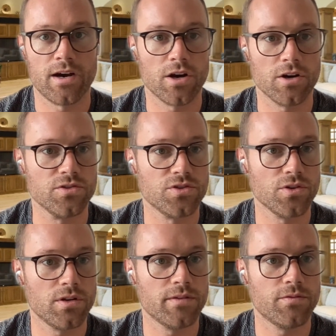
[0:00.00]

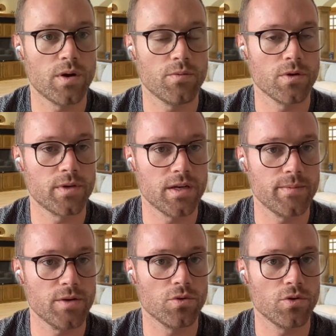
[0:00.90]
heart and soul of what
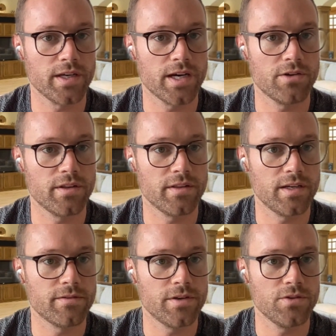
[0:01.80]
we're going to be rolling
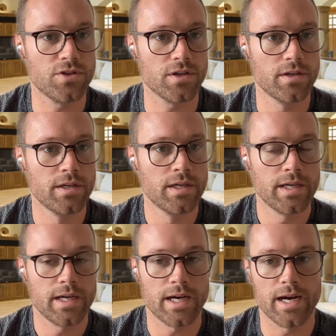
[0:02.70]
out in the near future.